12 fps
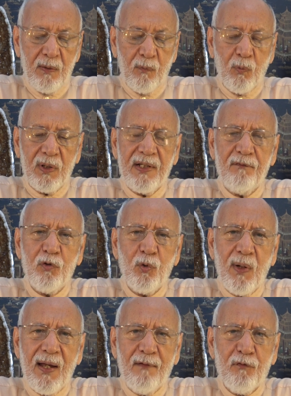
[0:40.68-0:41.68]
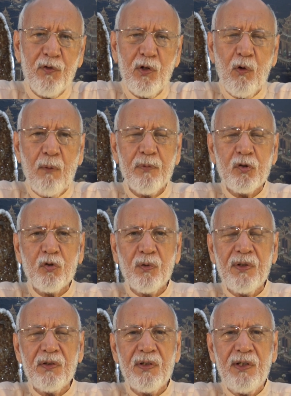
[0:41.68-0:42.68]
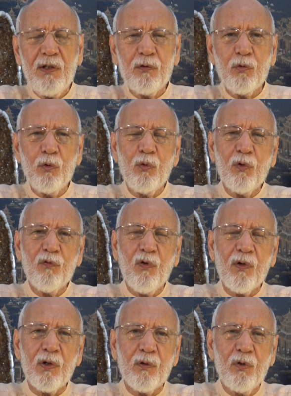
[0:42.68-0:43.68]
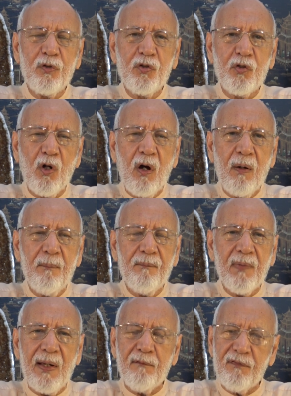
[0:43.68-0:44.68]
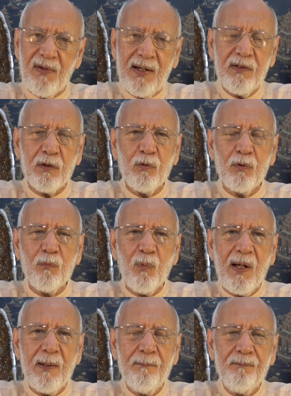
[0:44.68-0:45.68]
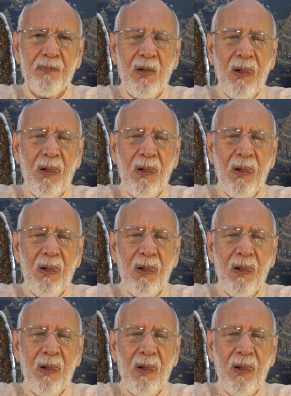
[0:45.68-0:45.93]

will give you every opportunity to look for a good job and find a good one,